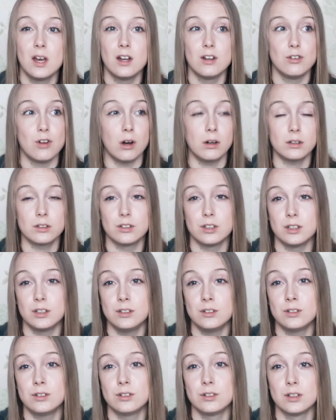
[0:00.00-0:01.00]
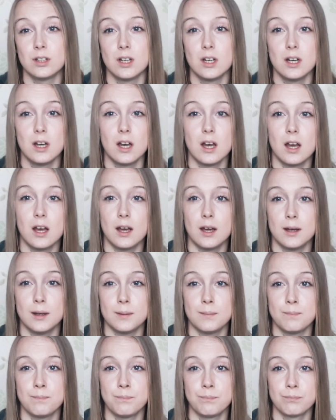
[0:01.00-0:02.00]
doctors,
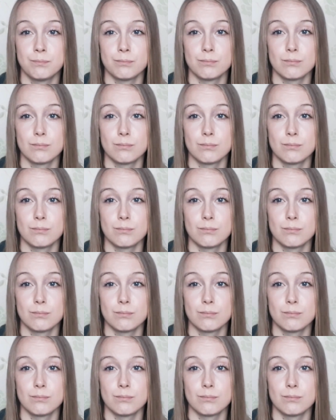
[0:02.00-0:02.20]
um,